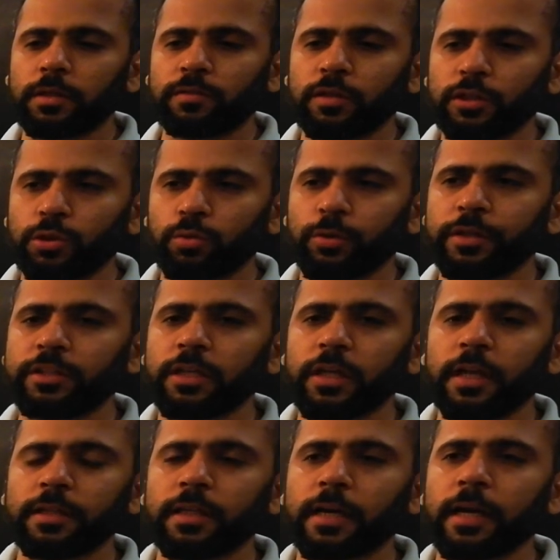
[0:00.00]
situation
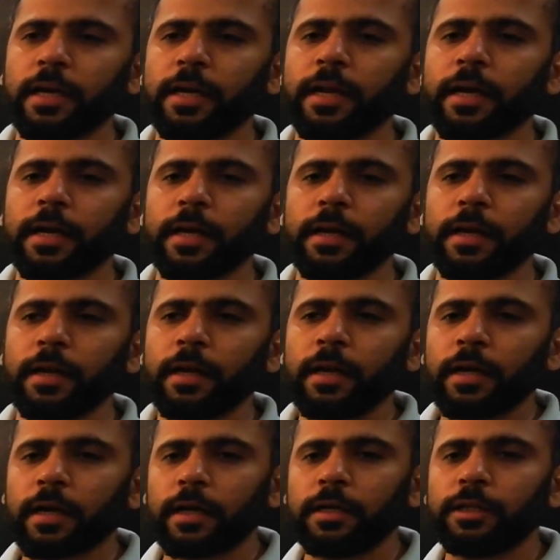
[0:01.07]
and the clinical
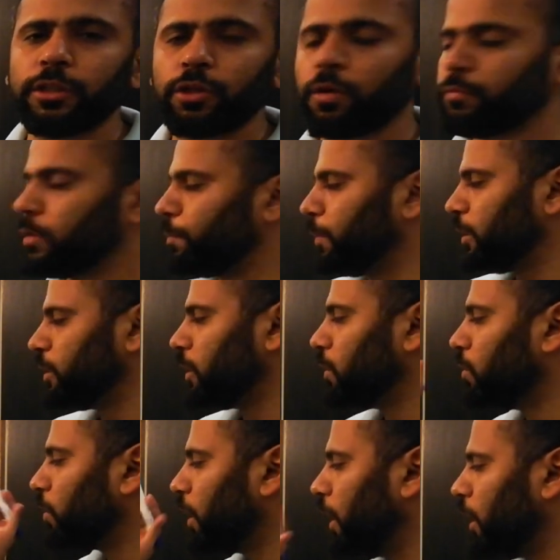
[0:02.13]
condition of the patient.
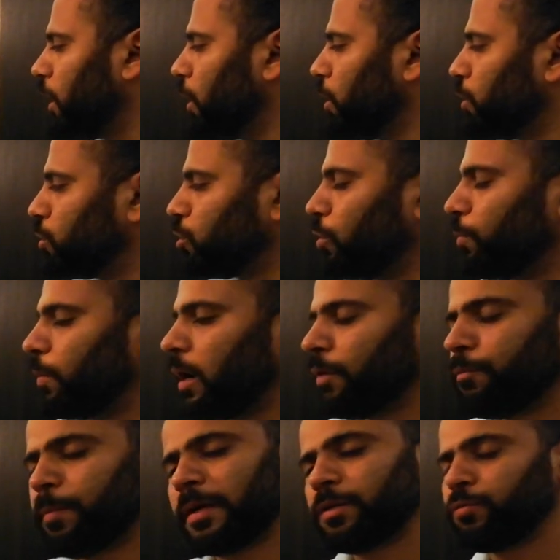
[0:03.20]
Okay, so
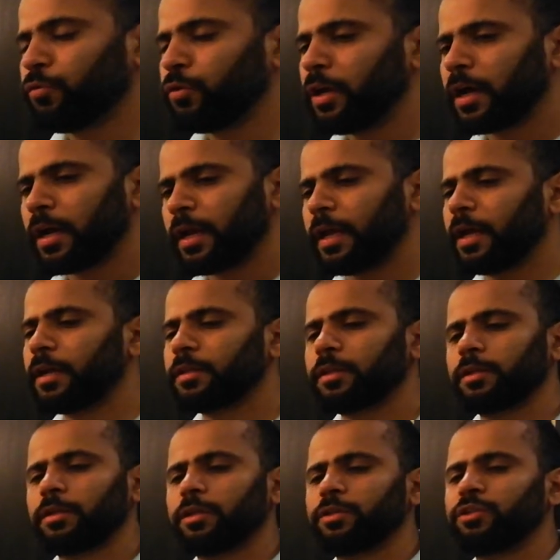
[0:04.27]
but we are here
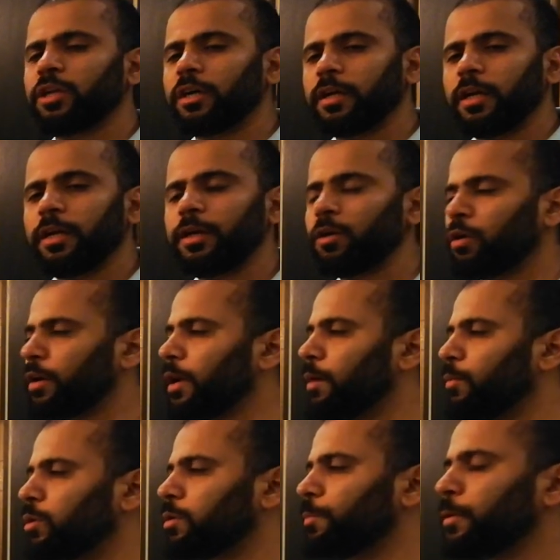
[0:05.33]
generally talking
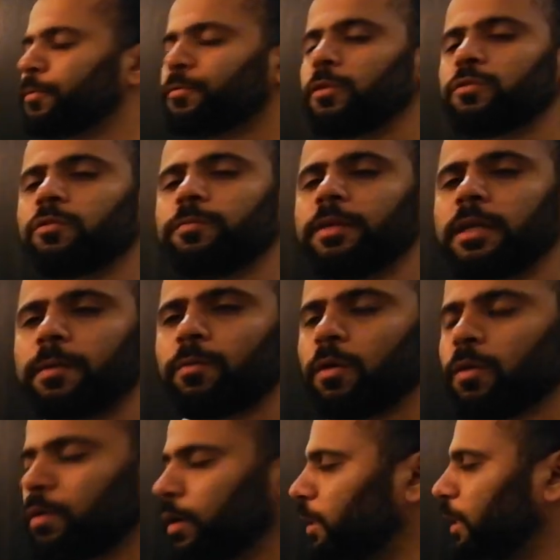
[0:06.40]
about the preference of beta
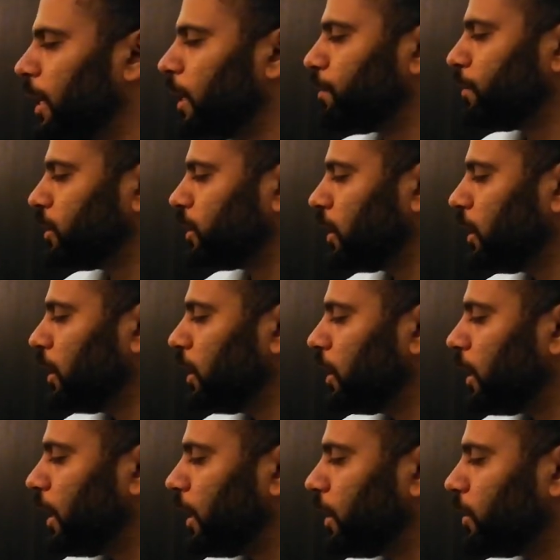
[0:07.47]
blocker in the heart patient.
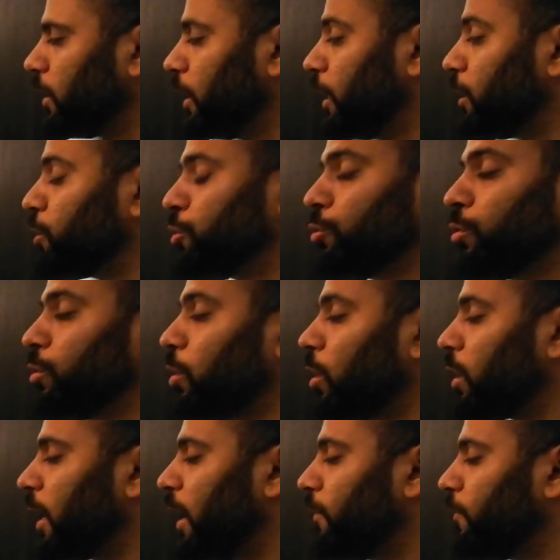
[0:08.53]
It should
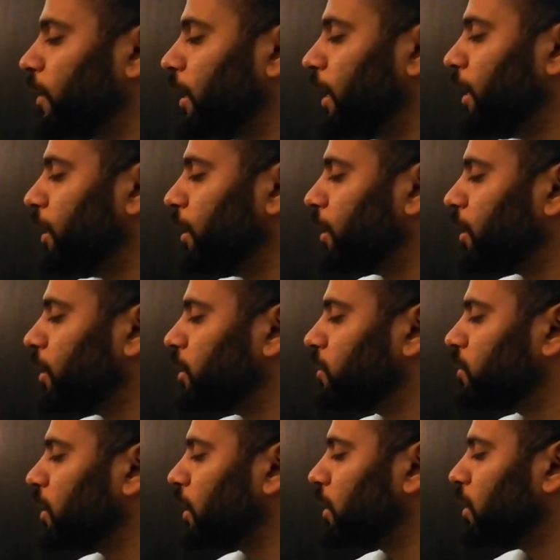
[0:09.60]
not have an
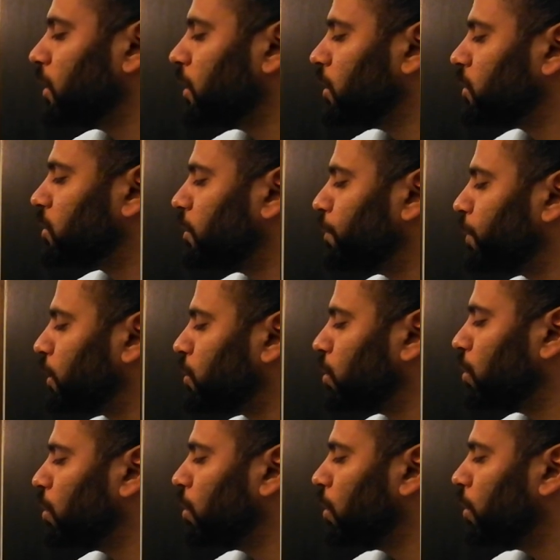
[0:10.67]
intrinsic
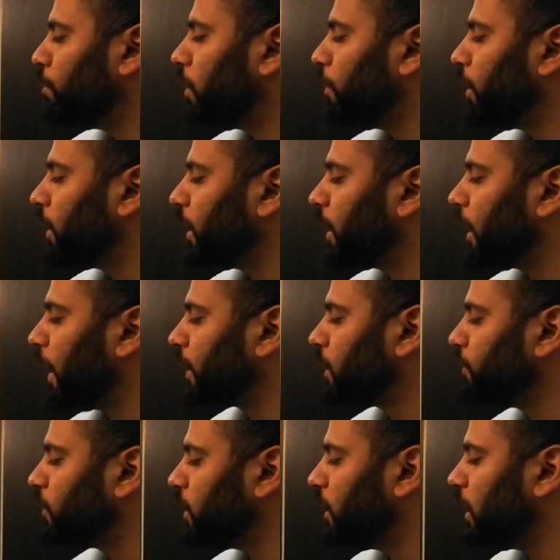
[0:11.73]
sympathomimetic
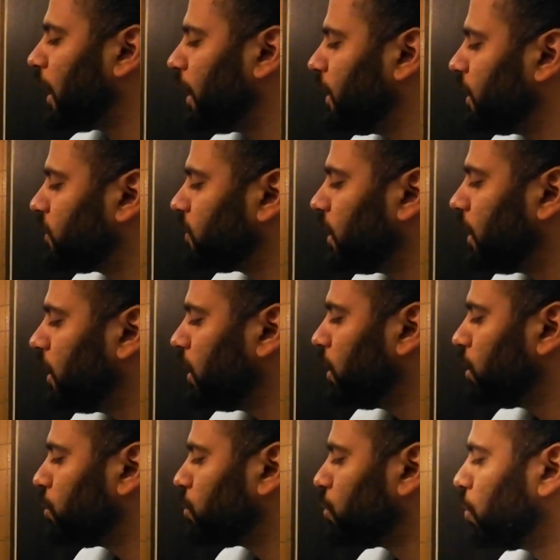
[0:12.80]
activity, ISA.
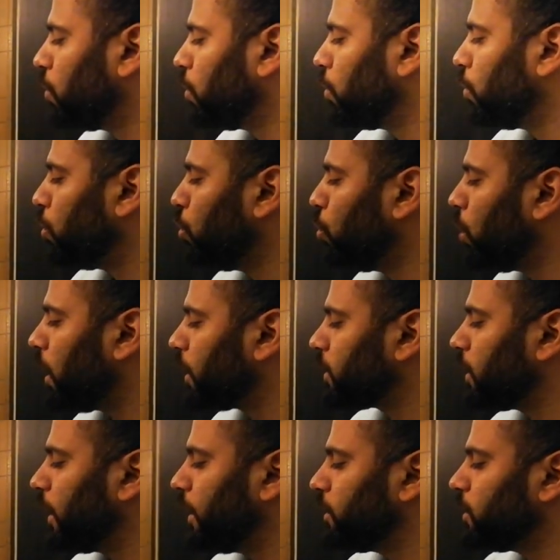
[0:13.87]
So who are
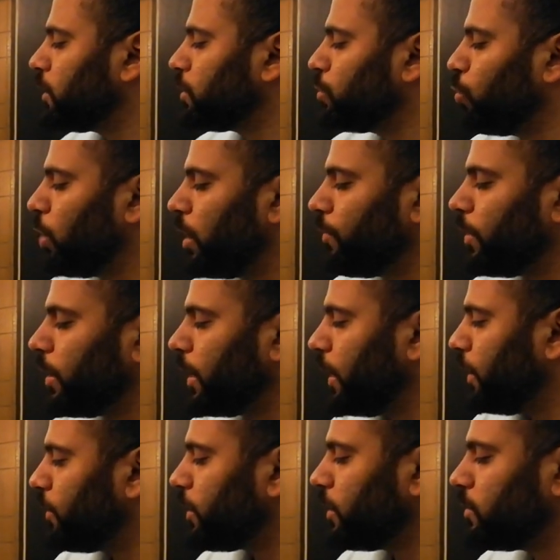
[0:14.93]
the agents who have an
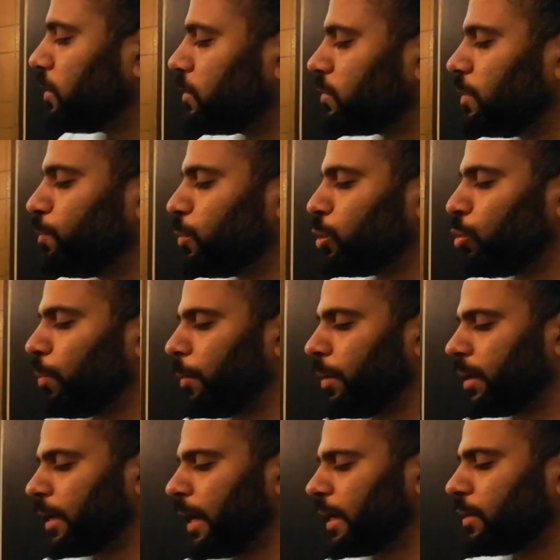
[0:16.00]
intrinsic
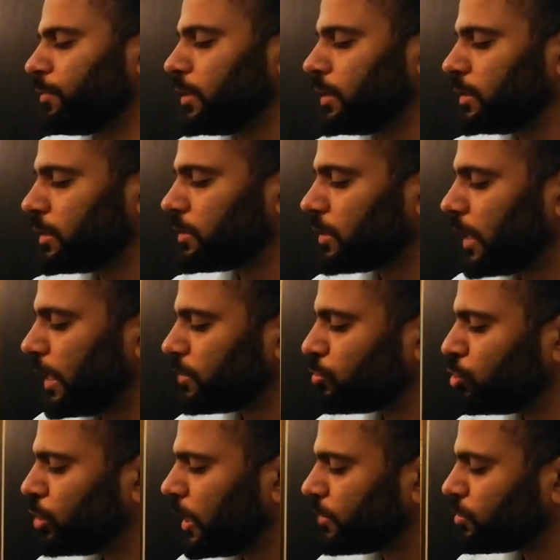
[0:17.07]
sympathomimetic activity? That is
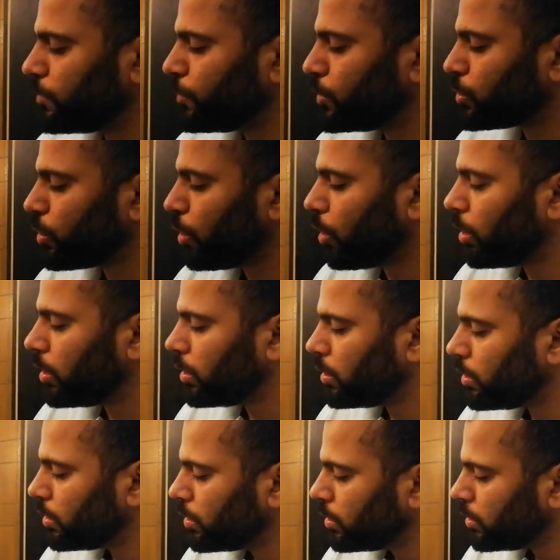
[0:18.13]
the acebutolol
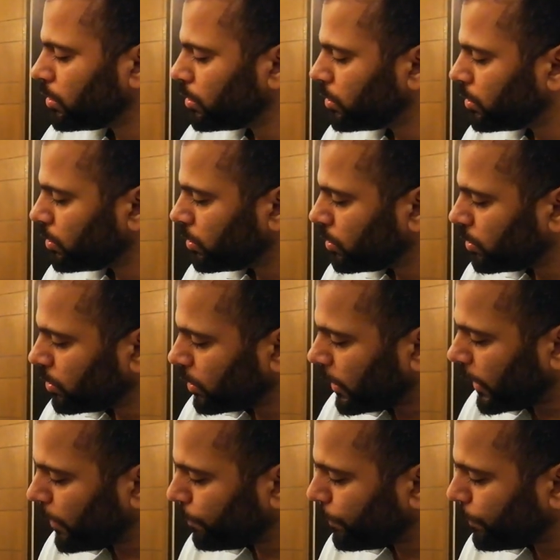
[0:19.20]
and